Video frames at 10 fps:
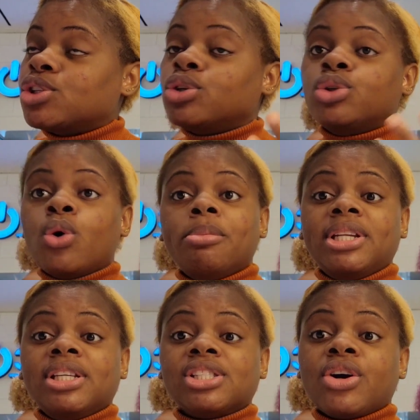so don't
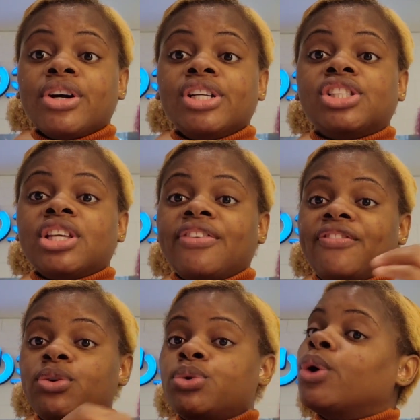be discouraged if
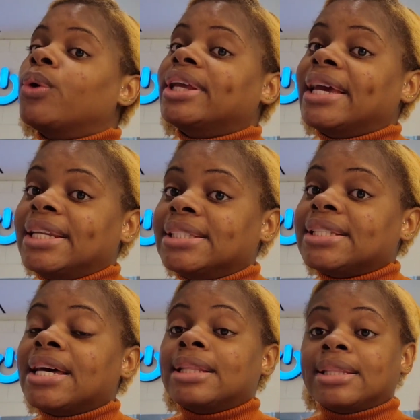you don't get
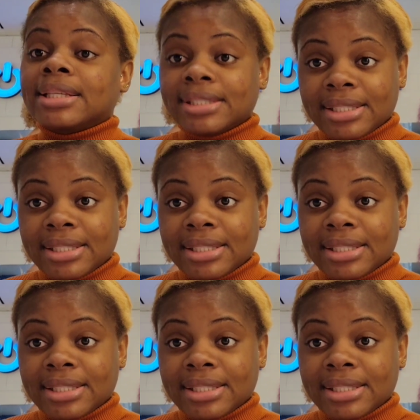it this